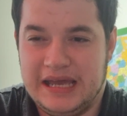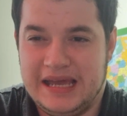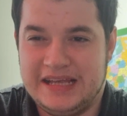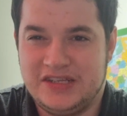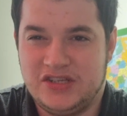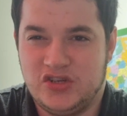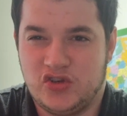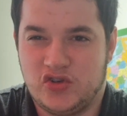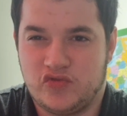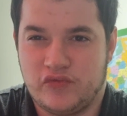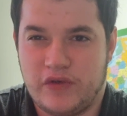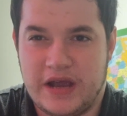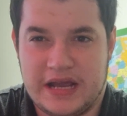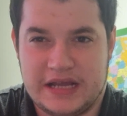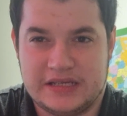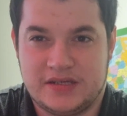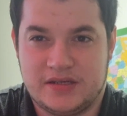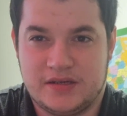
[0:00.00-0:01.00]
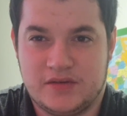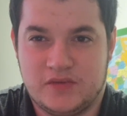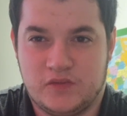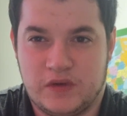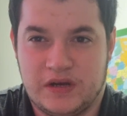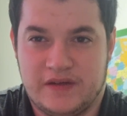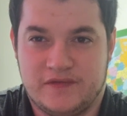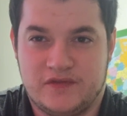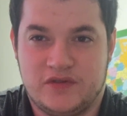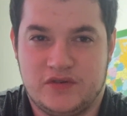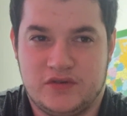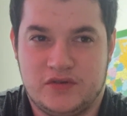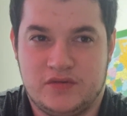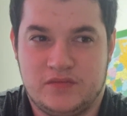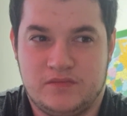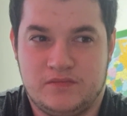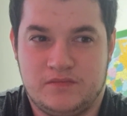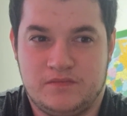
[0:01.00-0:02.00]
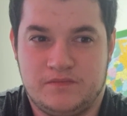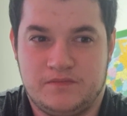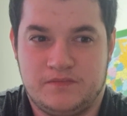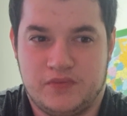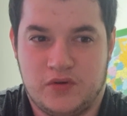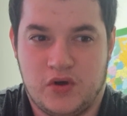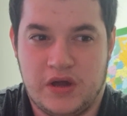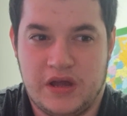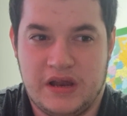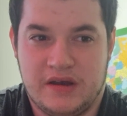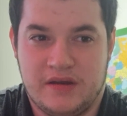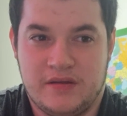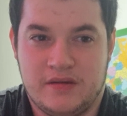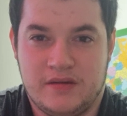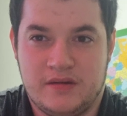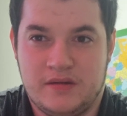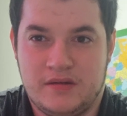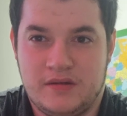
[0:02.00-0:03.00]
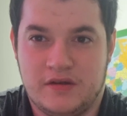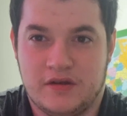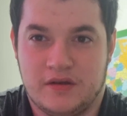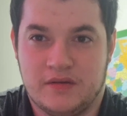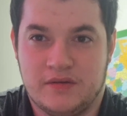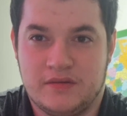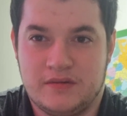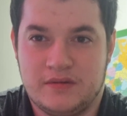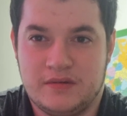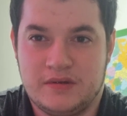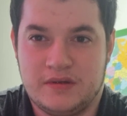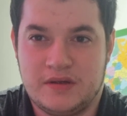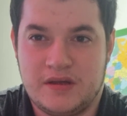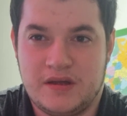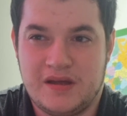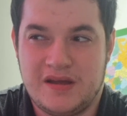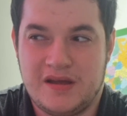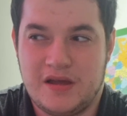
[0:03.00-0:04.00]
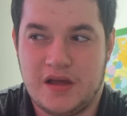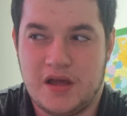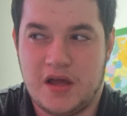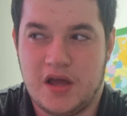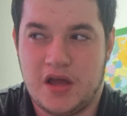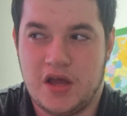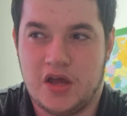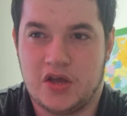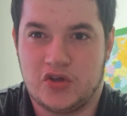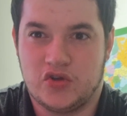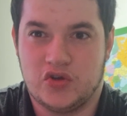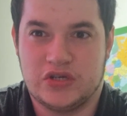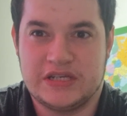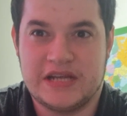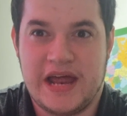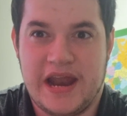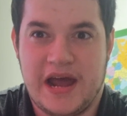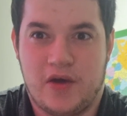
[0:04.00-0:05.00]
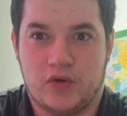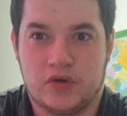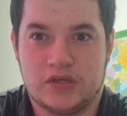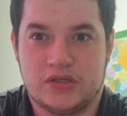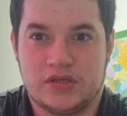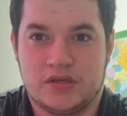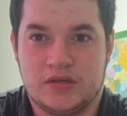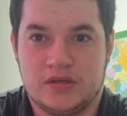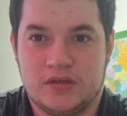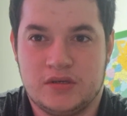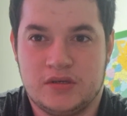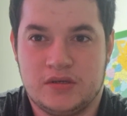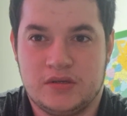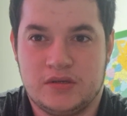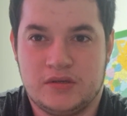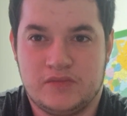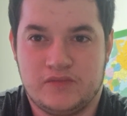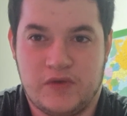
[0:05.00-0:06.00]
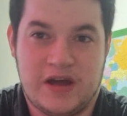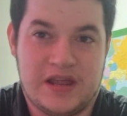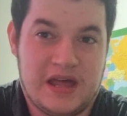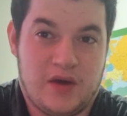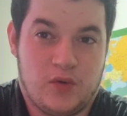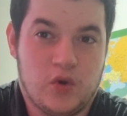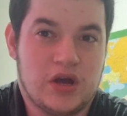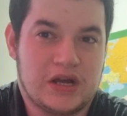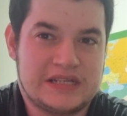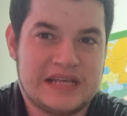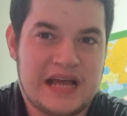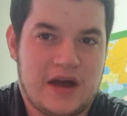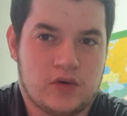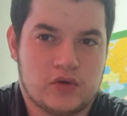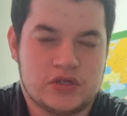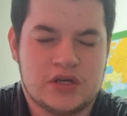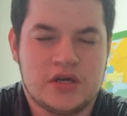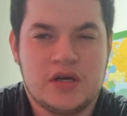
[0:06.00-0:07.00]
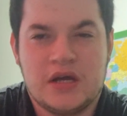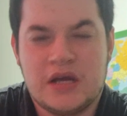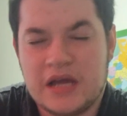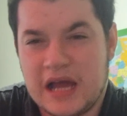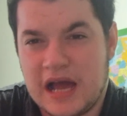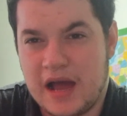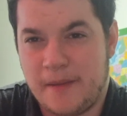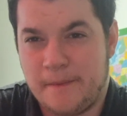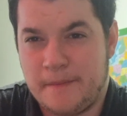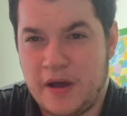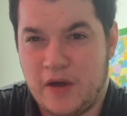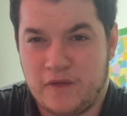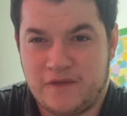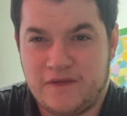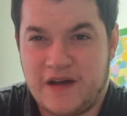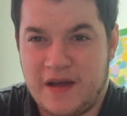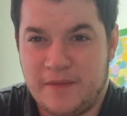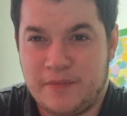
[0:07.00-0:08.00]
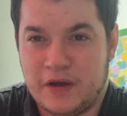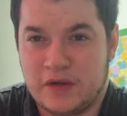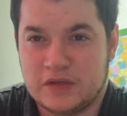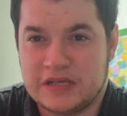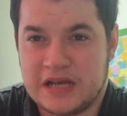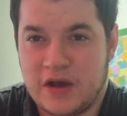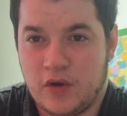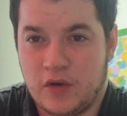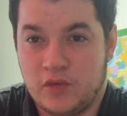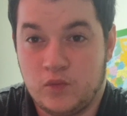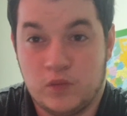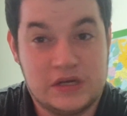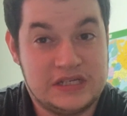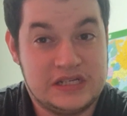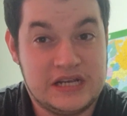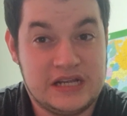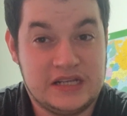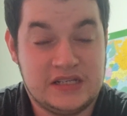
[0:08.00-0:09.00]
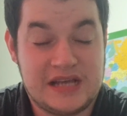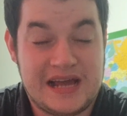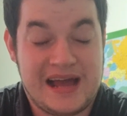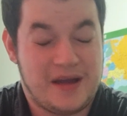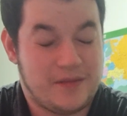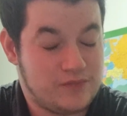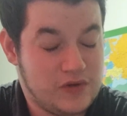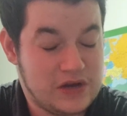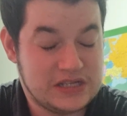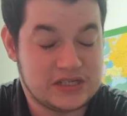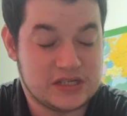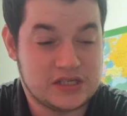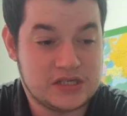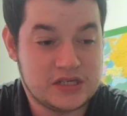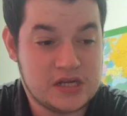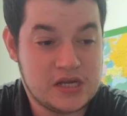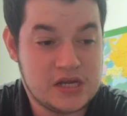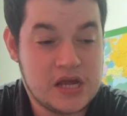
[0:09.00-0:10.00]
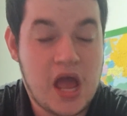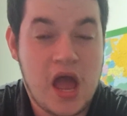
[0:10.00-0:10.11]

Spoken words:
isn't great when I've put in, you know, a good 10 hours. Right? That works out at about £5 an hour, which is at present